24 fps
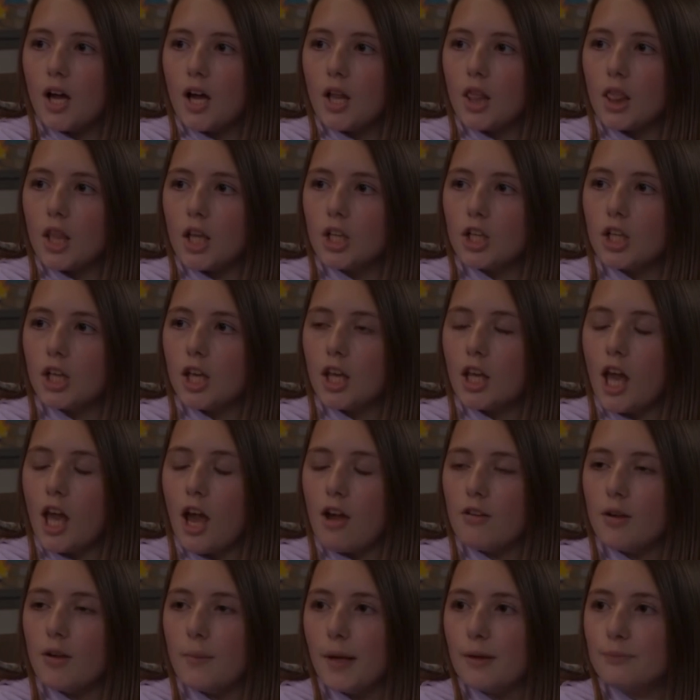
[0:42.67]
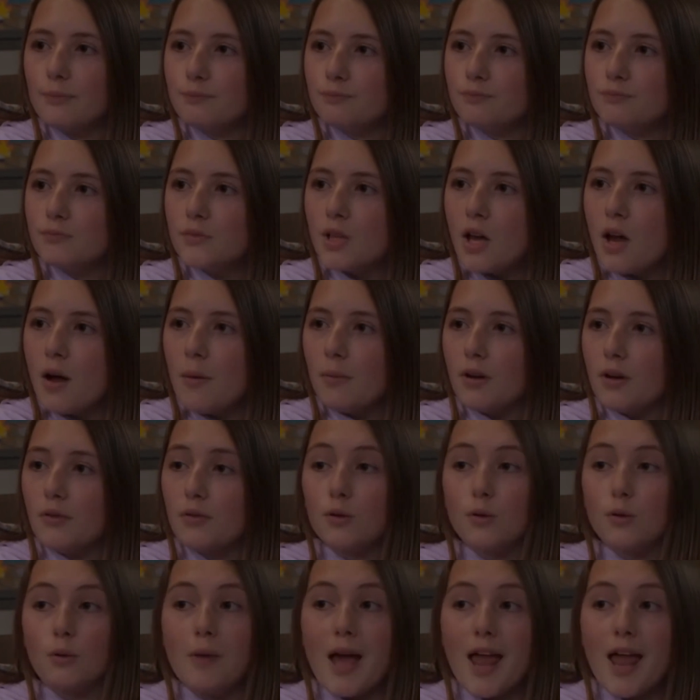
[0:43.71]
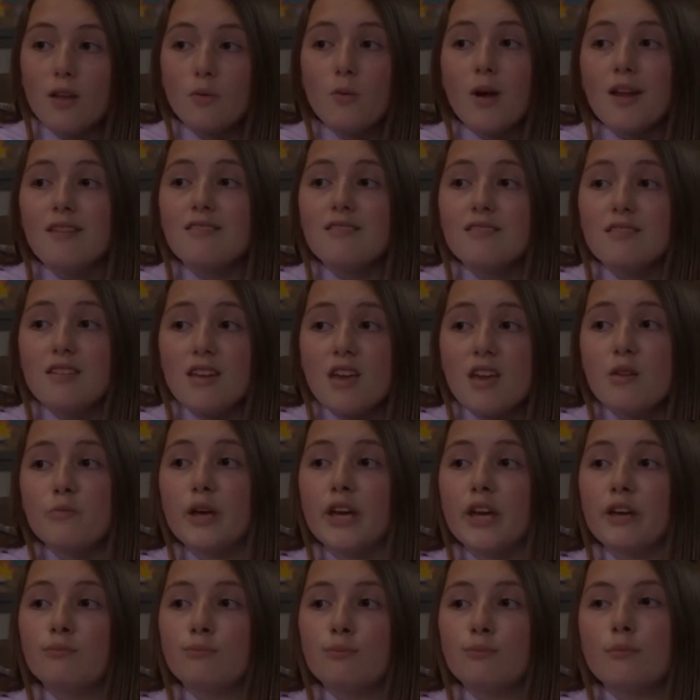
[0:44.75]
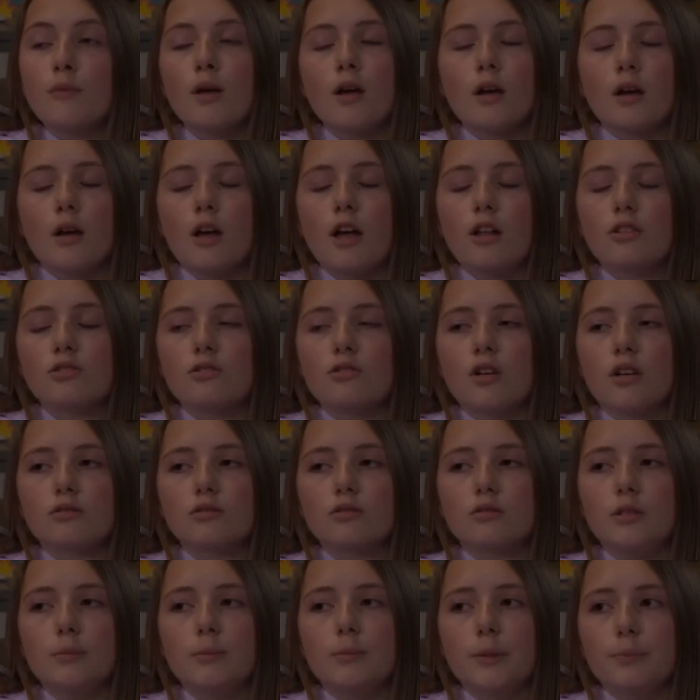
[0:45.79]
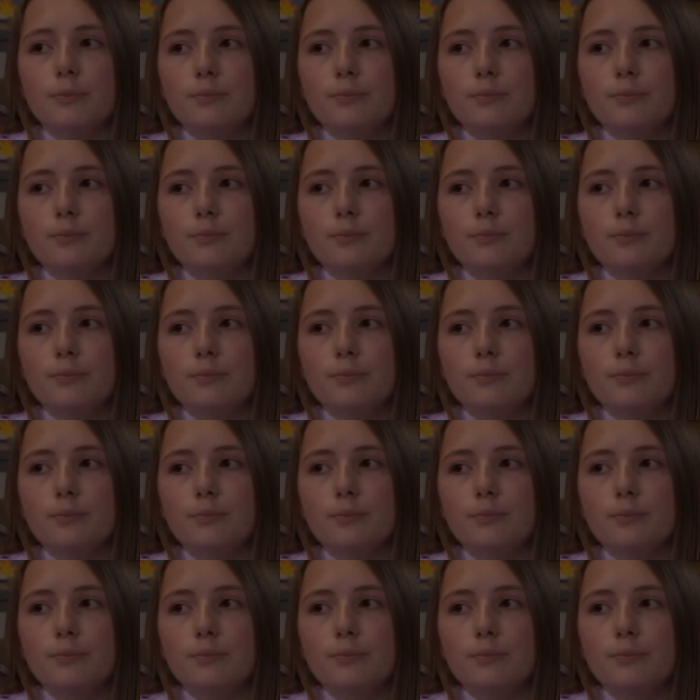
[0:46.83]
Then you can carry me. But if you come anywhere near me, I'll start screaming.